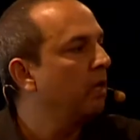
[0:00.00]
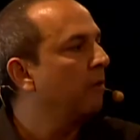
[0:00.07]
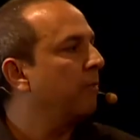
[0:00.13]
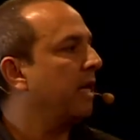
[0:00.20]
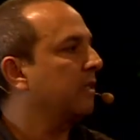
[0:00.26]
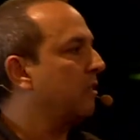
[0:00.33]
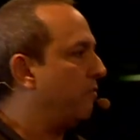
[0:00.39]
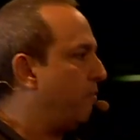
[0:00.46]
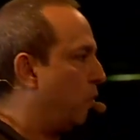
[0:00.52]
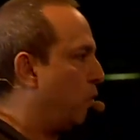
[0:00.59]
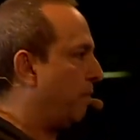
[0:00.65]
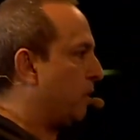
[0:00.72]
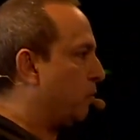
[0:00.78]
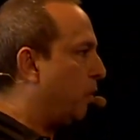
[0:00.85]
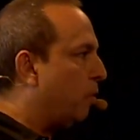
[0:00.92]

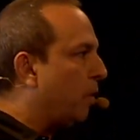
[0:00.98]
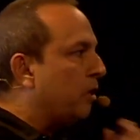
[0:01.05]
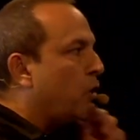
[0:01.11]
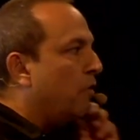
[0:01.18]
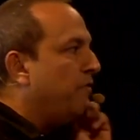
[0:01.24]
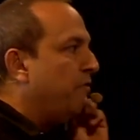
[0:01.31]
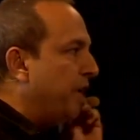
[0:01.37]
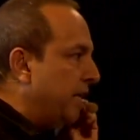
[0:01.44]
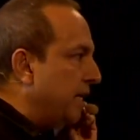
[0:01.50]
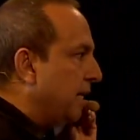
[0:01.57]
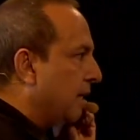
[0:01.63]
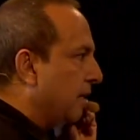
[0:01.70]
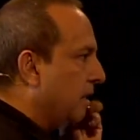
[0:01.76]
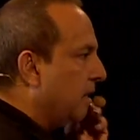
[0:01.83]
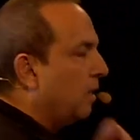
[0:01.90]
platform, as we were
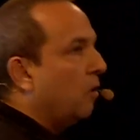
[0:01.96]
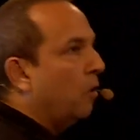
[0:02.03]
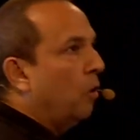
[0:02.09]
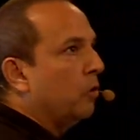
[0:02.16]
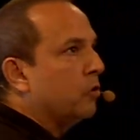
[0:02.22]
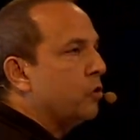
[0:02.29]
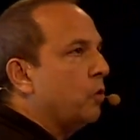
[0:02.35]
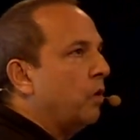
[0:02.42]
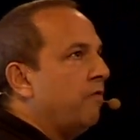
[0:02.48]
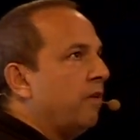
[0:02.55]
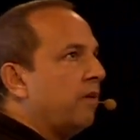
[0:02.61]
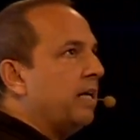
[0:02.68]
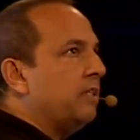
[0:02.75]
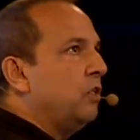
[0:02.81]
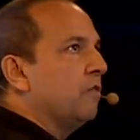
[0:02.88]
convening also a
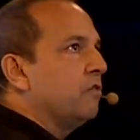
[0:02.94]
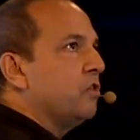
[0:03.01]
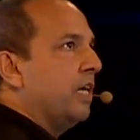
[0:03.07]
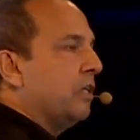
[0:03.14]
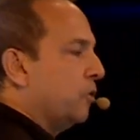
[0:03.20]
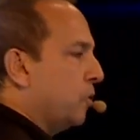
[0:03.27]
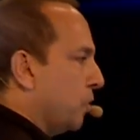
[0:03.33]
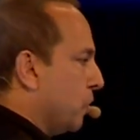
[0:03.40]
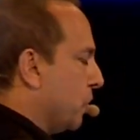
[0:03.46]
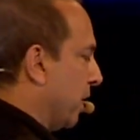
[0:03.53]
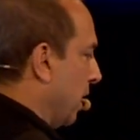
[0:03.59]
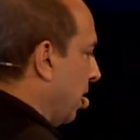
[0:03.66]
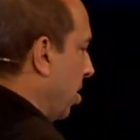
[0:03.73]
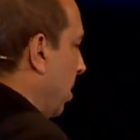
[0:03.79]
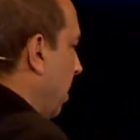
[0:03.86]
variety of sectors
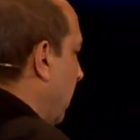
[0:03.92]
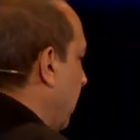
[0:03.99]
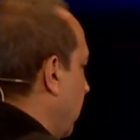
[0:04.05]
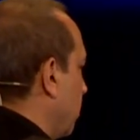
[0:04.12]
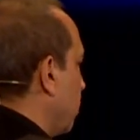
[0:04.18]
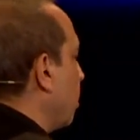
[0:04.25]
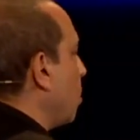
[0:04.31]
to